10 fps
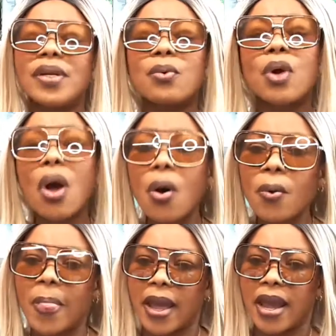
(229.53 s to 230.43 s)
they'll
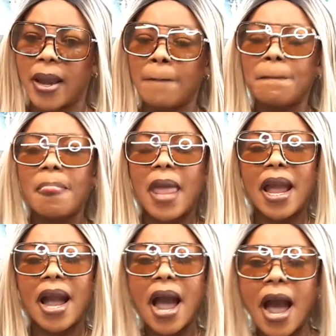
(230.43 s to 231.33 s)
go there
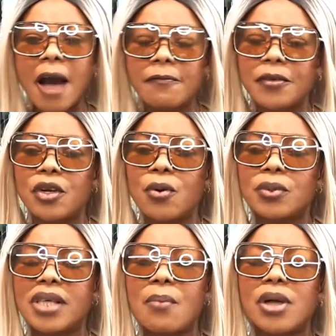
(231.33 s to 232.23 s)
and have
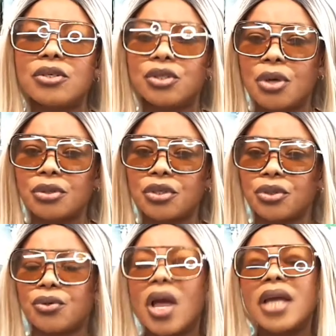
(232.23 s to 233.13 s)
someone to talk to.